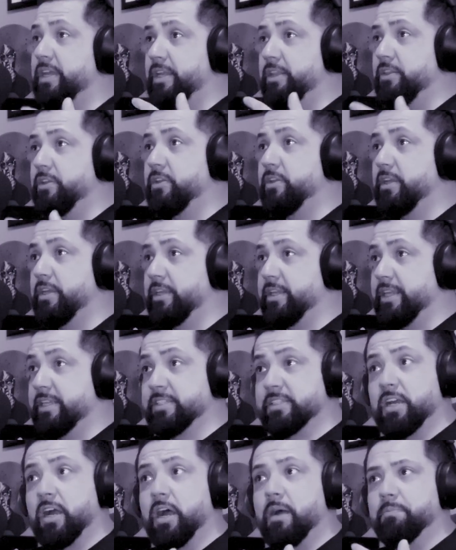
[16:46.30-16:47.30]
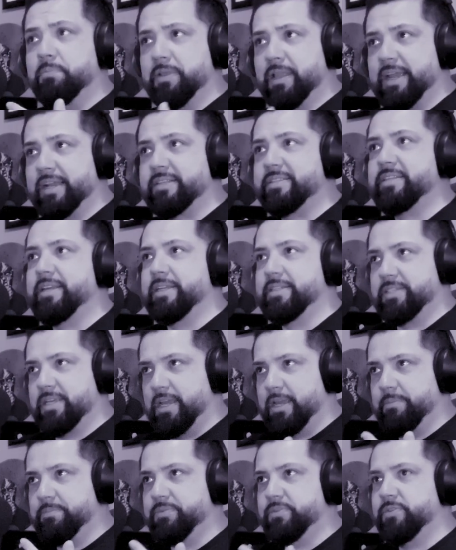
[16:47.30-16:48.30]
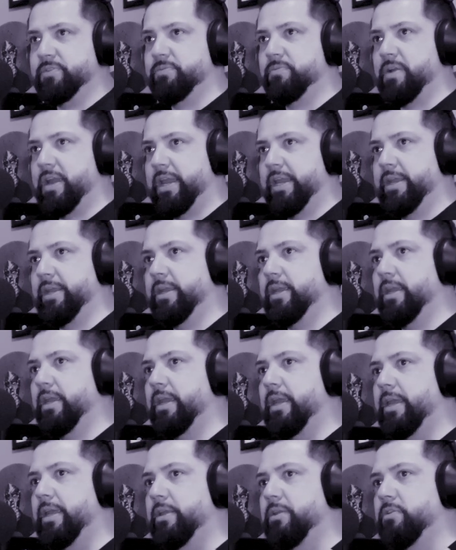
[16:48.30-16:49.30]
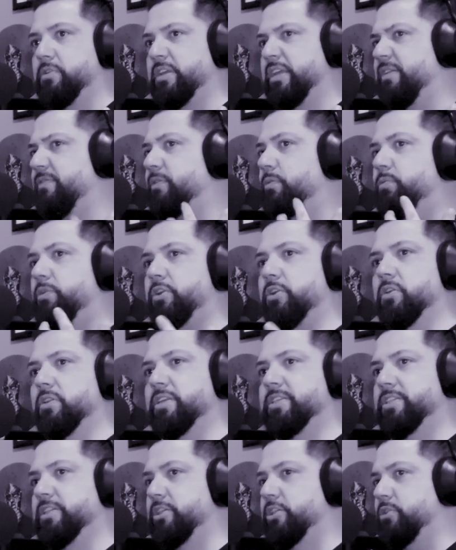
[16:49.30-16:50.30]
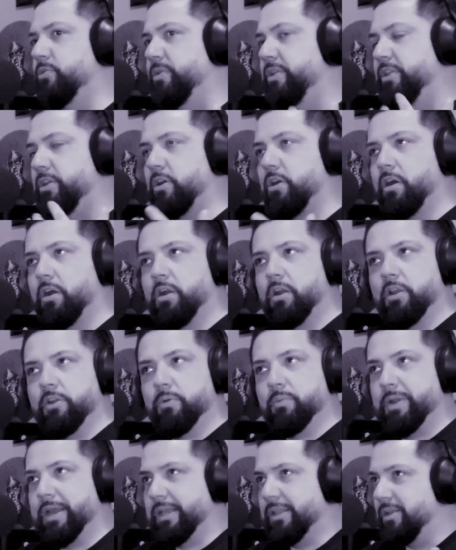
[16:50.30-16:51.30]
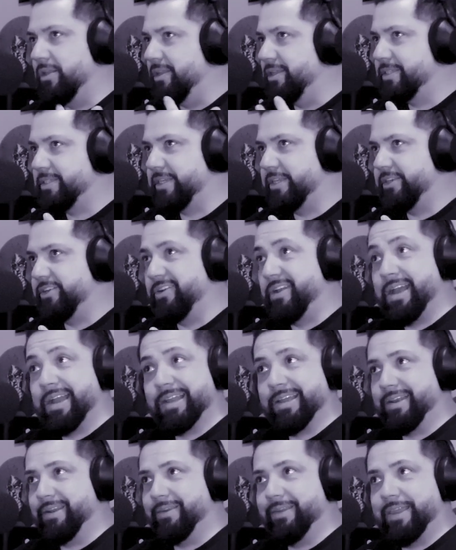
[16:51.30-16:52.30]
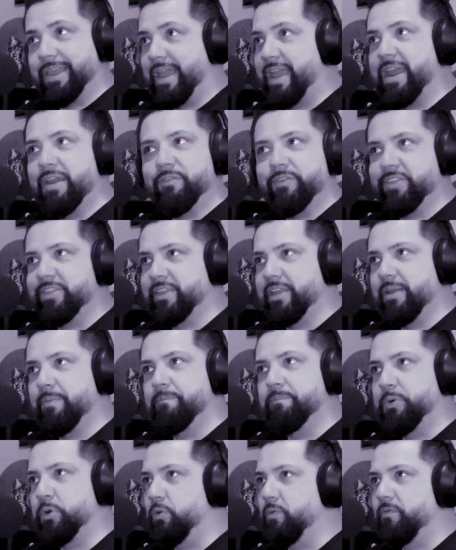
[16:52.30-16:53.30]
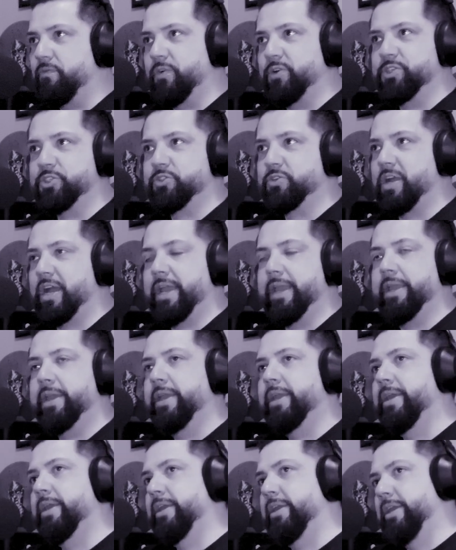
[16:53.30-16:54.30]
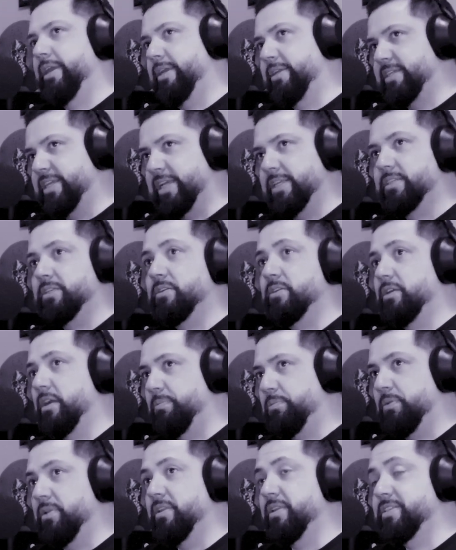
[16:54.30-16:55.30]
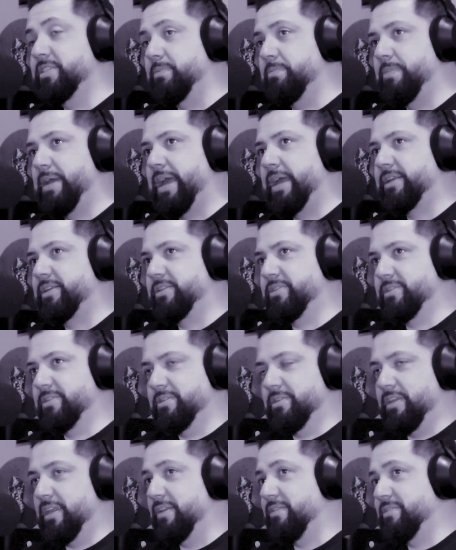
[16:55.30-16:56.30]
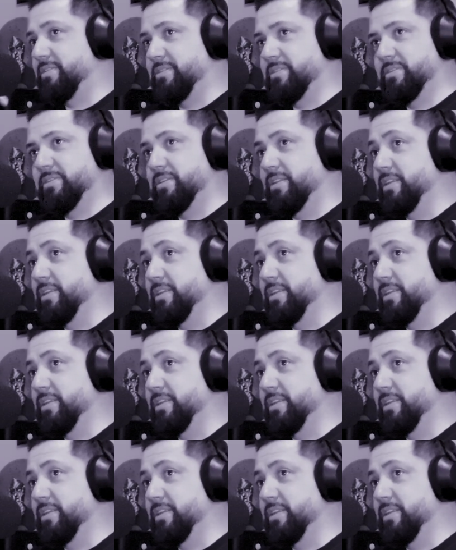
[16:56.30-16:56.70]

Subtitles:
and it gets complex at times, right? And even when you're listening to in the car on a regular listen, you're not going to get everything, boom, first try. It takes a couple listen back yet to